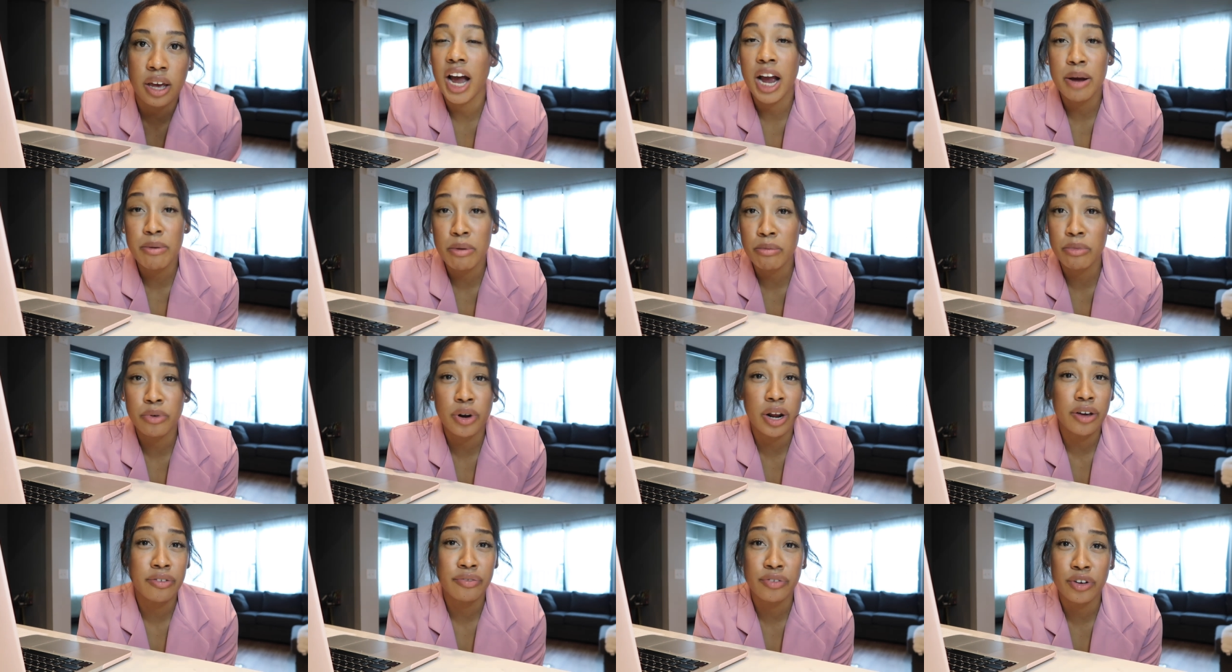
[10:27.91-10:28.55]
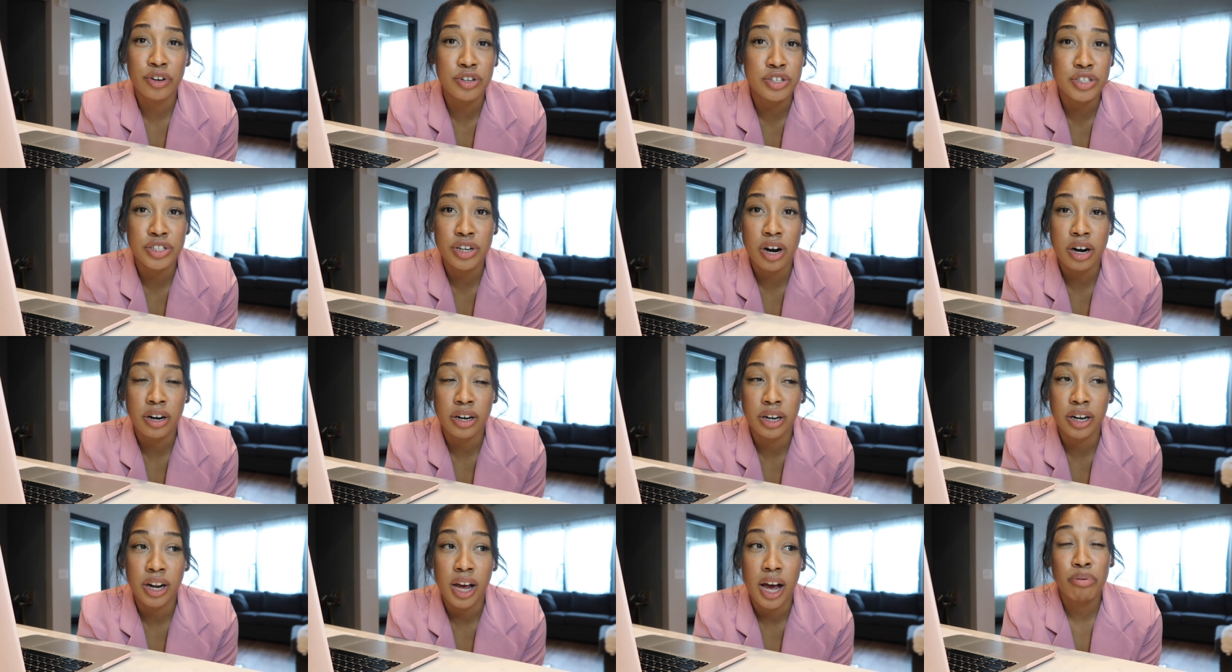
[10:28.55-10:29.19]
I remember when I first
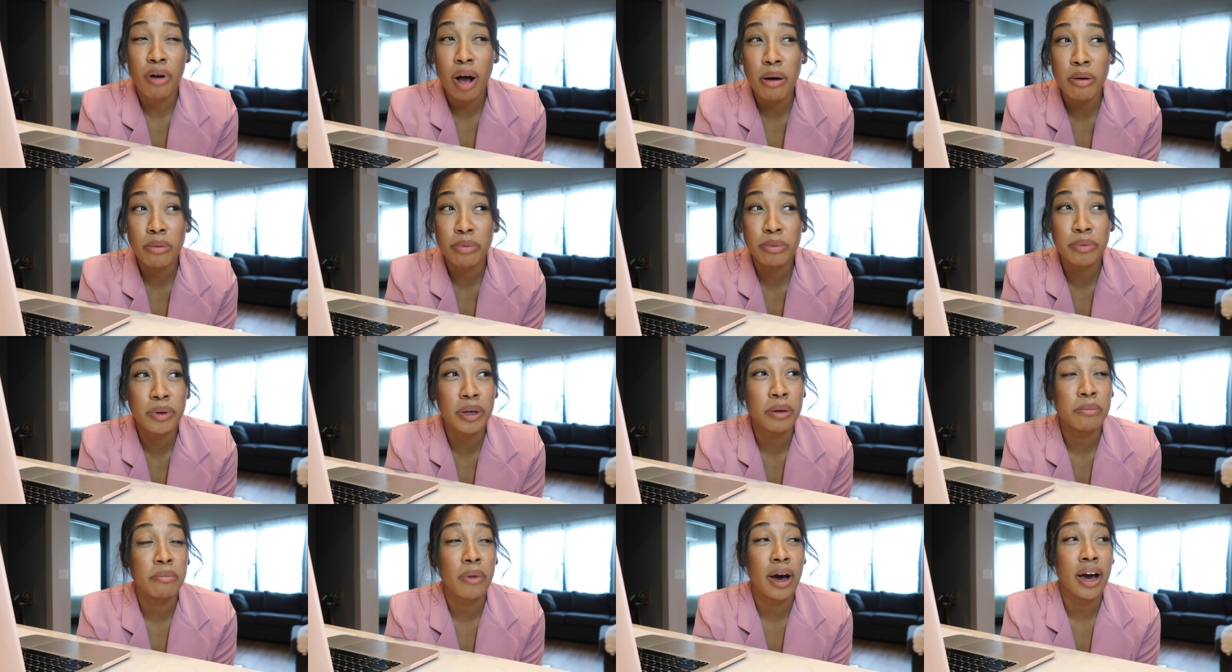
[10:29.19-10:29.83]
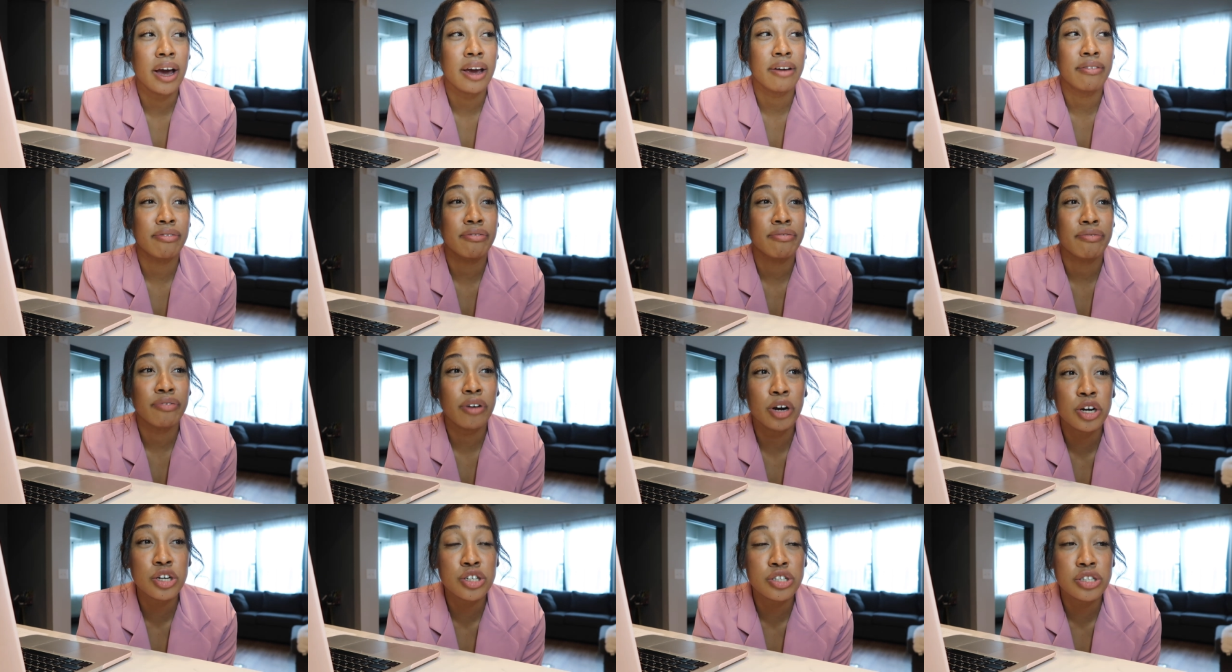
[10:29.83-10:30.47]
started, probably my
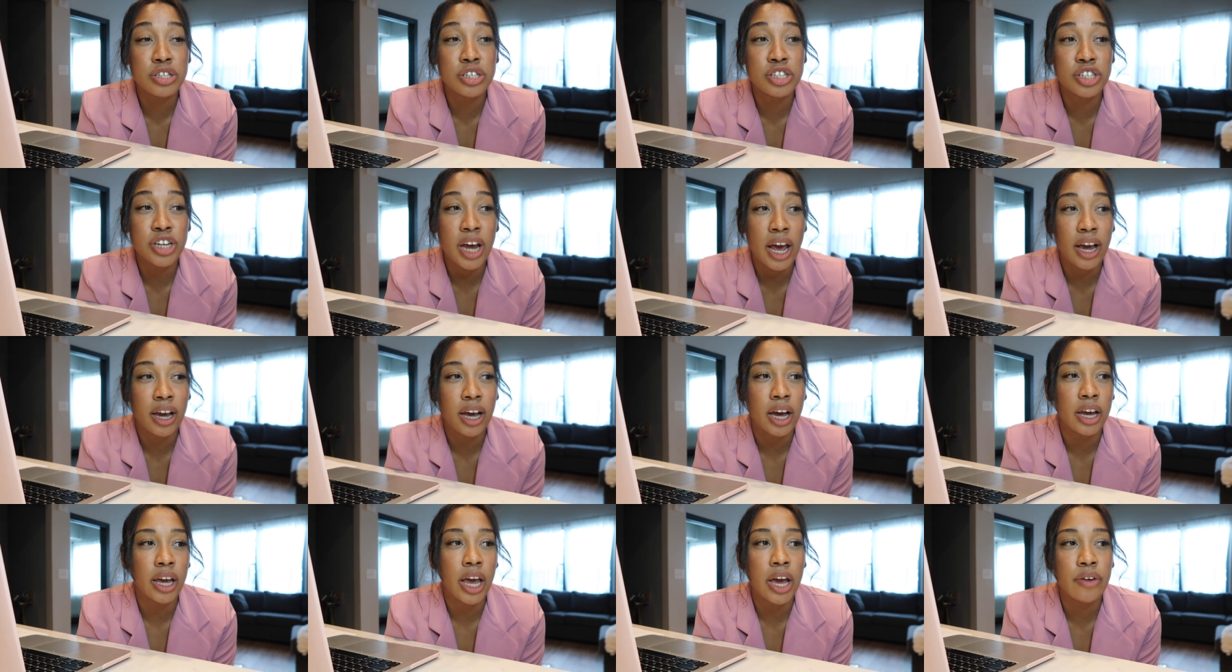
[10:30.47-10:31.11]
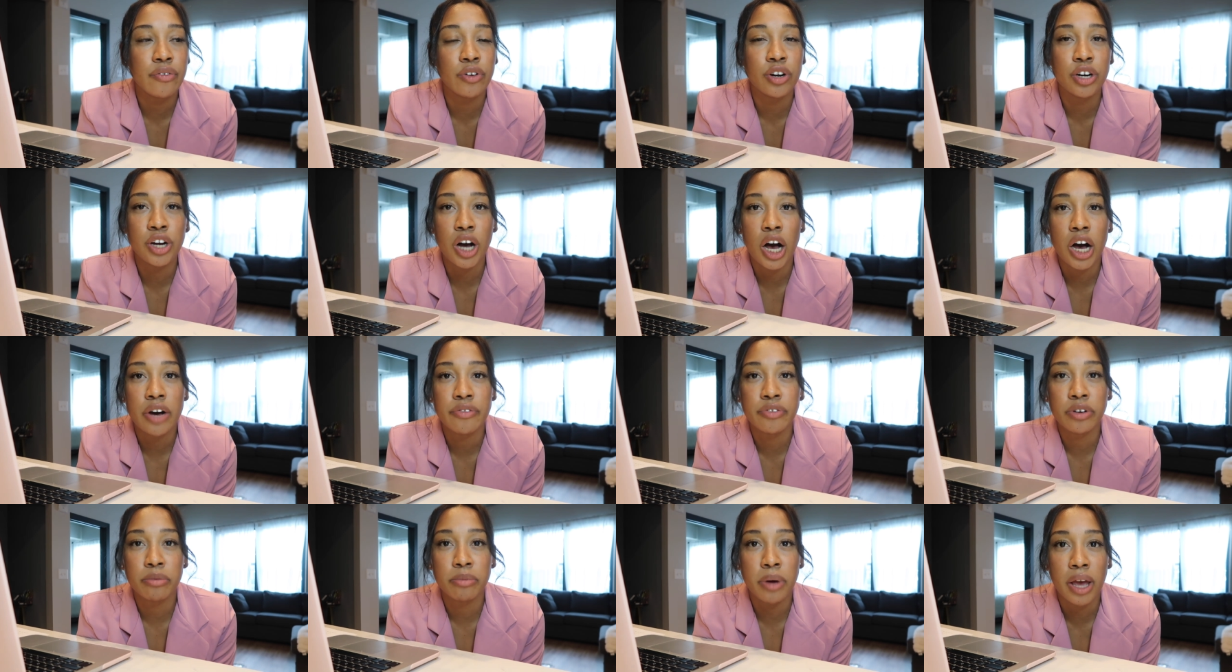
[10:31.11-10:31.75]
first check I ever
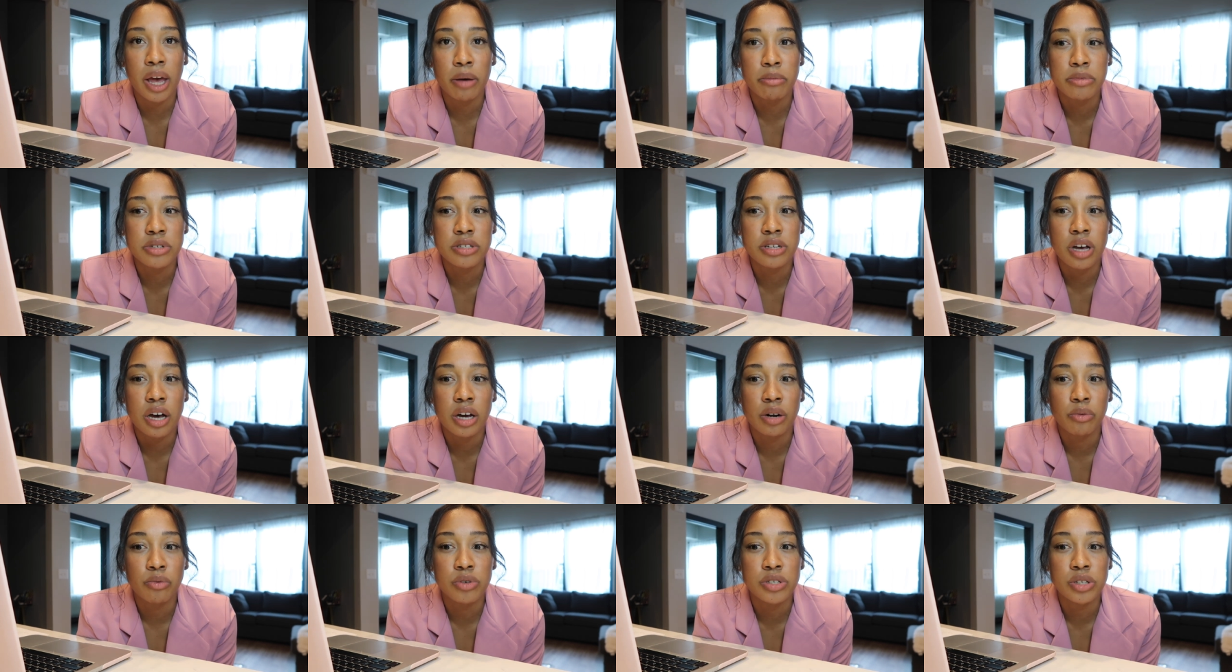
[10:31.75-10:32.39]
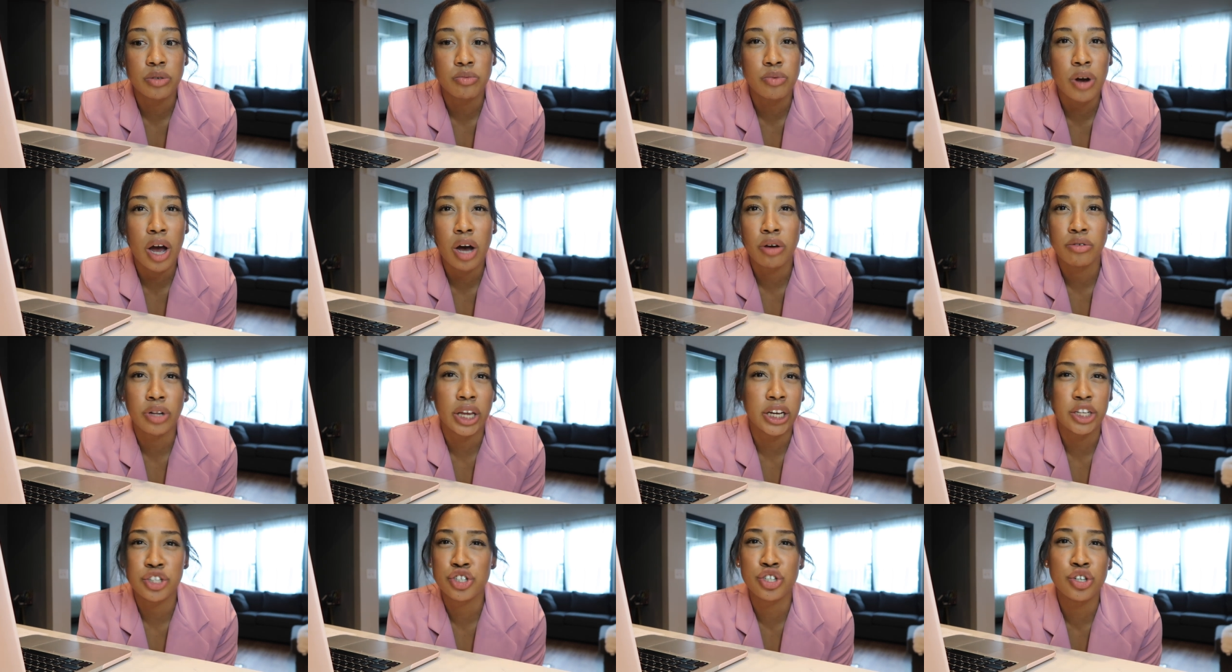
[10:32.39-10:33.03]
got from Amazon was around
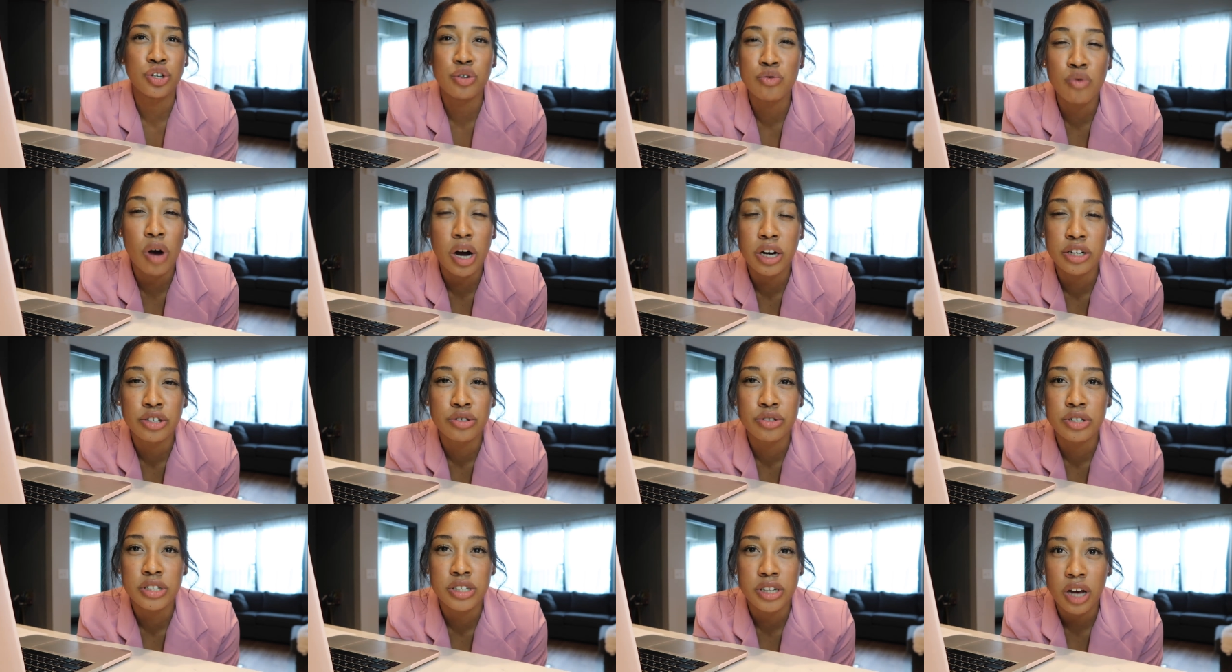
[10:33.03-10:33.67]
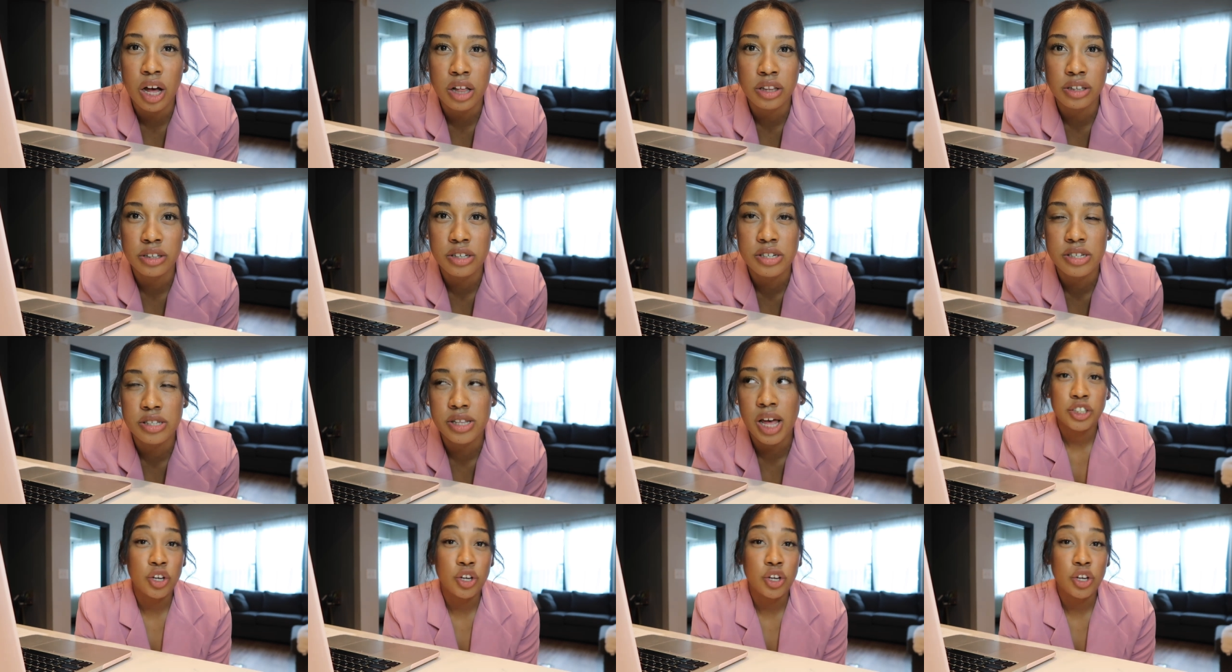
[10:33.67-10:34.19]
like $200.